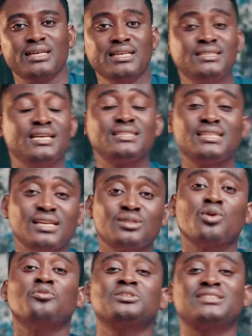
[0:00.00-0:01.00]
It's a
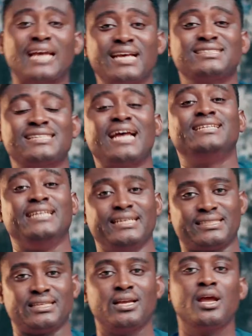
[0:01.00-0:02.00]
state of
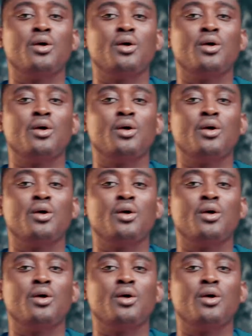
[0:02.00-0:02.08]
sadness